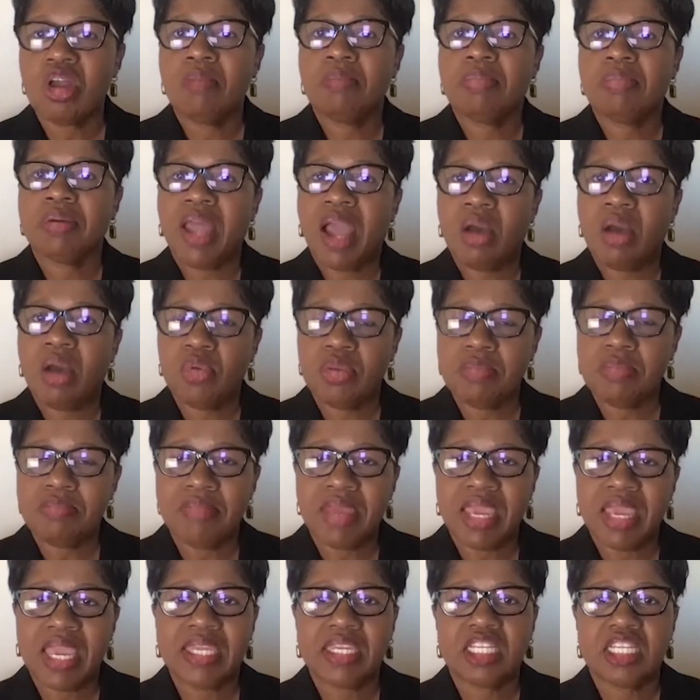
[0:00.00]
but how we
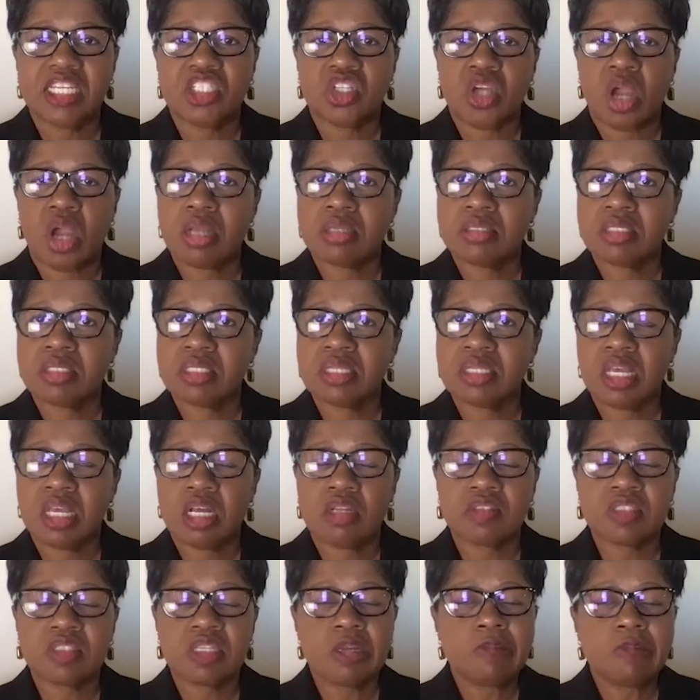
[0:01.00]
manage
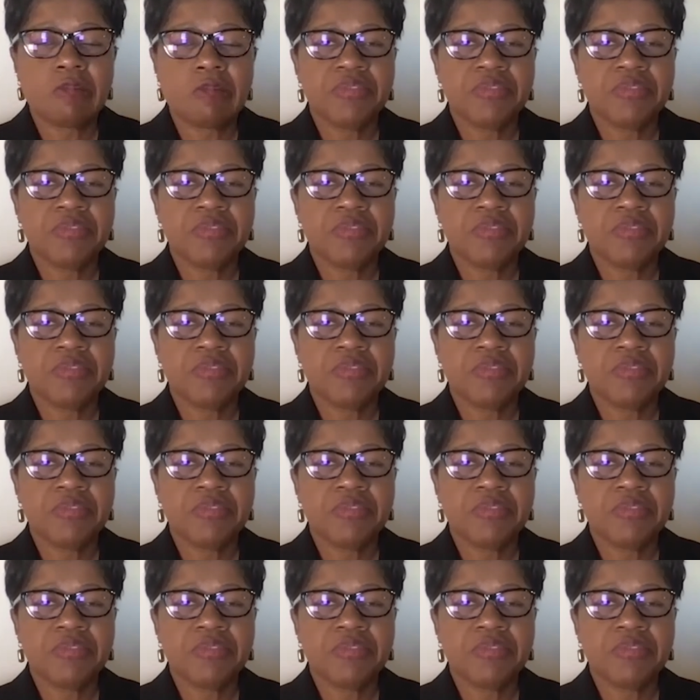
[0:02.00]
ourselves.